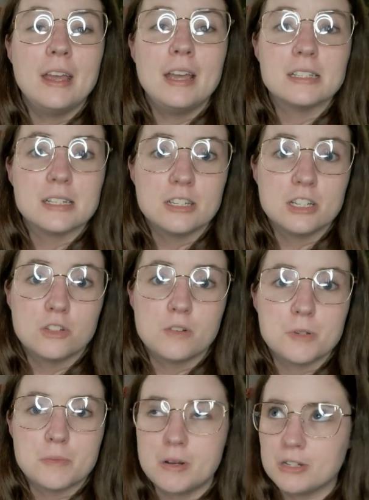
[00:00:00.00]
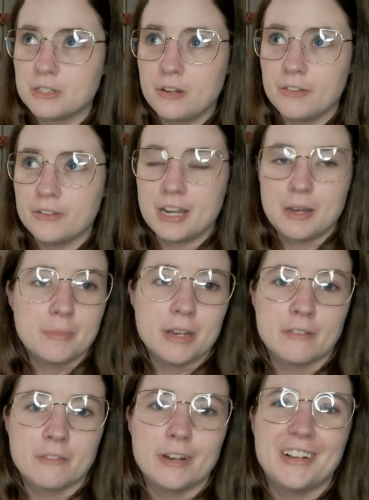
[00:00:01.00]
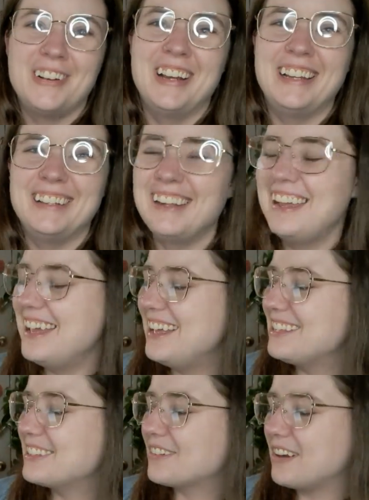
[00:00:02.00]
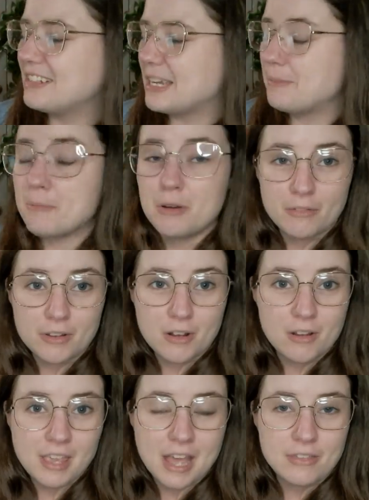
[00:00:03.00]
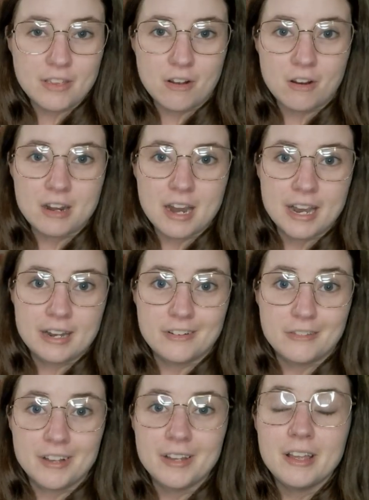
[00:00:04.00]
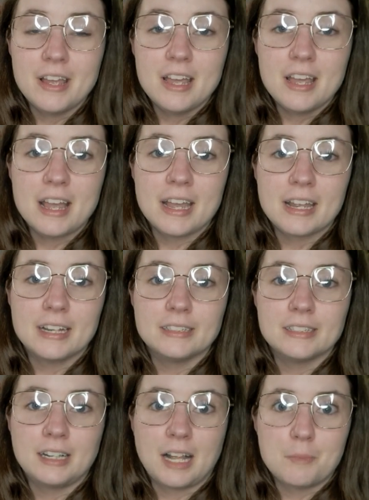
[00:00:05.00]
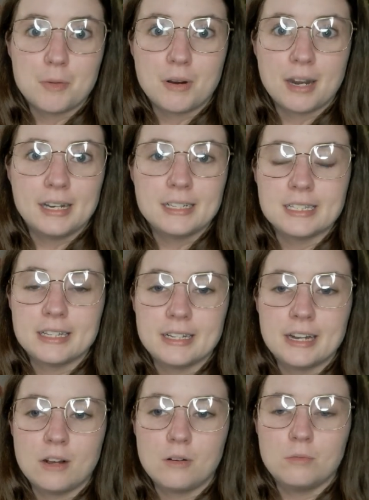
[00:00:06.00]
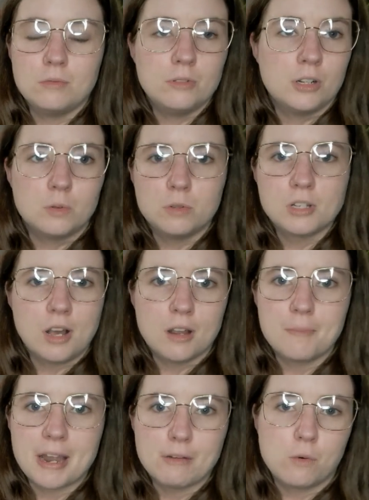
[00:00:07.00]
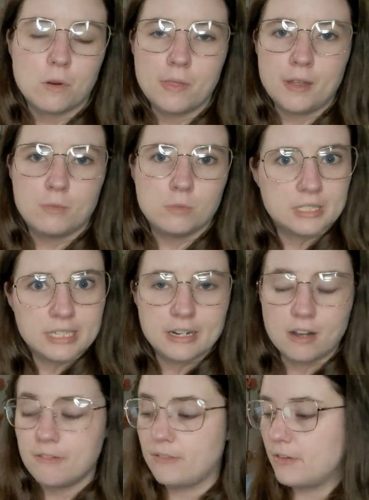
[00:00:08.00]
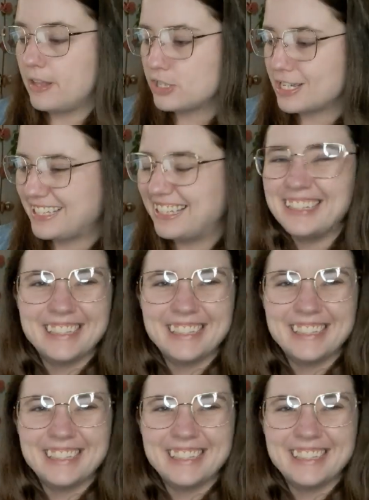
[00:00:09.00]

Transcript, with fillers: It's in the description box all the time, every video. So contact me, both of y'all, Kathy R and Nova, and claim your prize, and then I'll, you know, we'll talk back and forth, and we'll send it off and all that jazz.